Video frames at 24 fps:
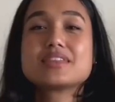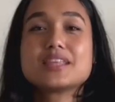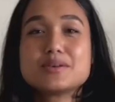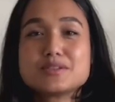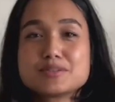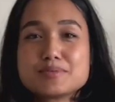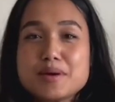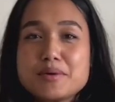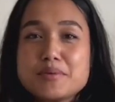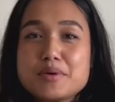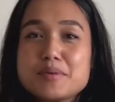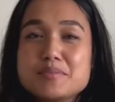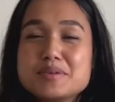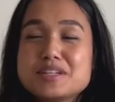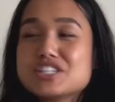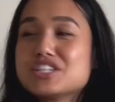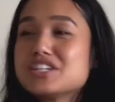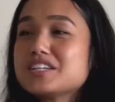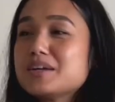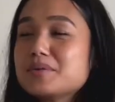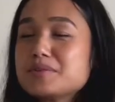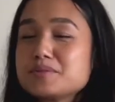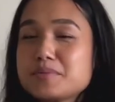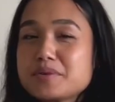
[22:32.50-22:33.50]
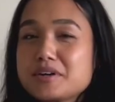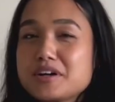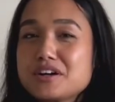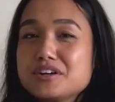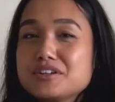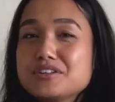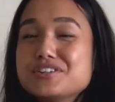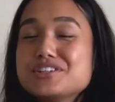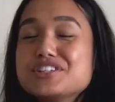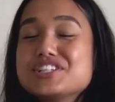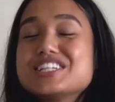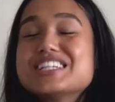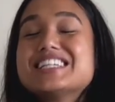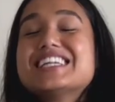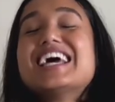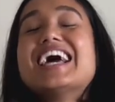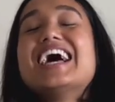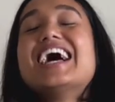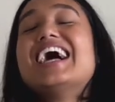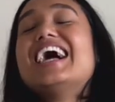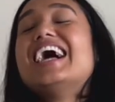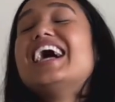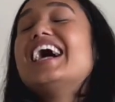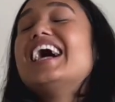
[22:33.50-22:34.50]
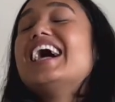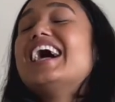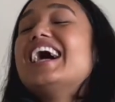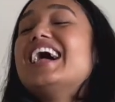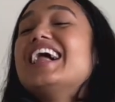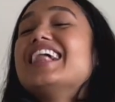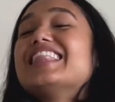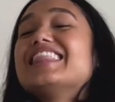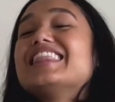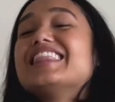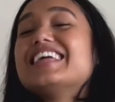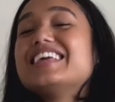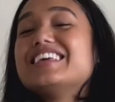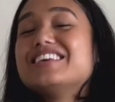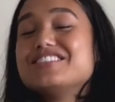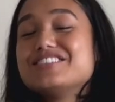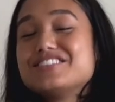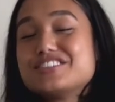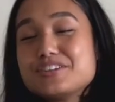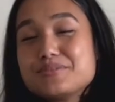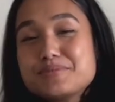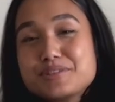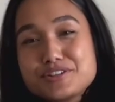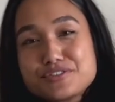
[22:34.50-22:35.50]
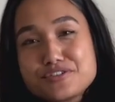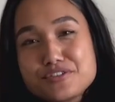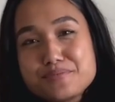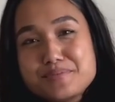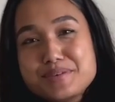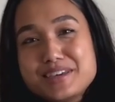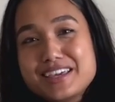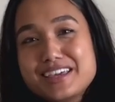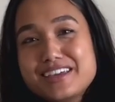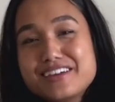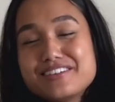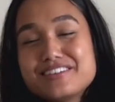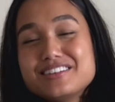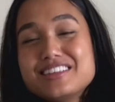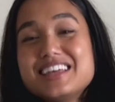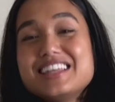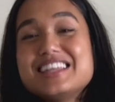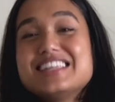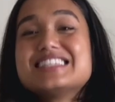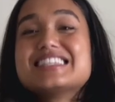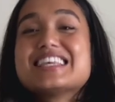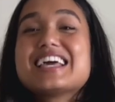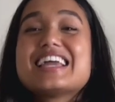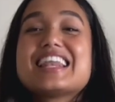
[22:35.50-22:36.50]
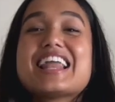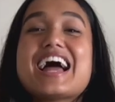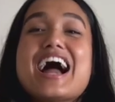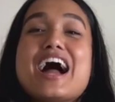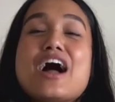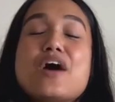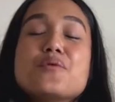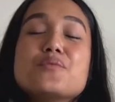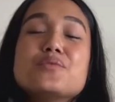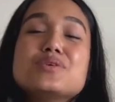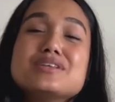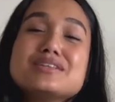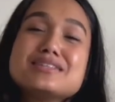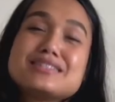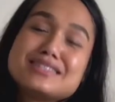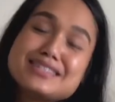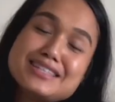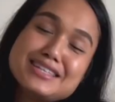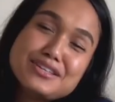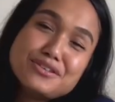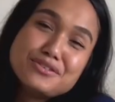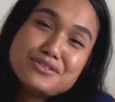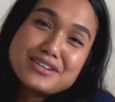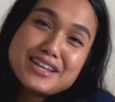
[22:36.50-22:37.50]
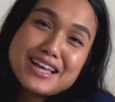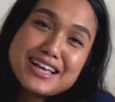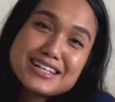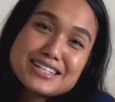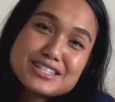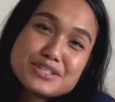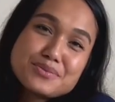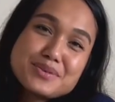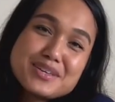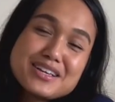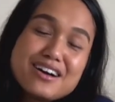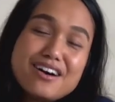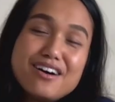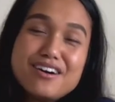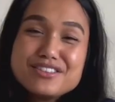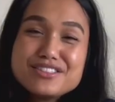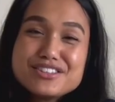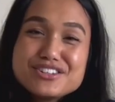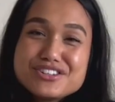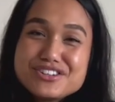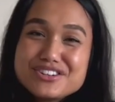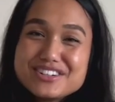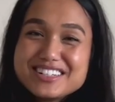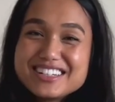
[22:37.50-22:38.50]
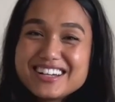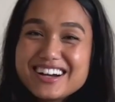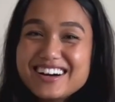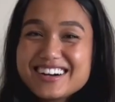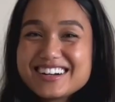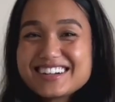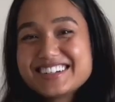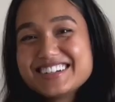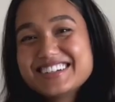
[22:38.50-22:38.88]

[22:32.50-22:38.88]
was my rubbish. That was my conclusion. Thank you so much for being here, ladies. And I will see you next week on the Joy Talk.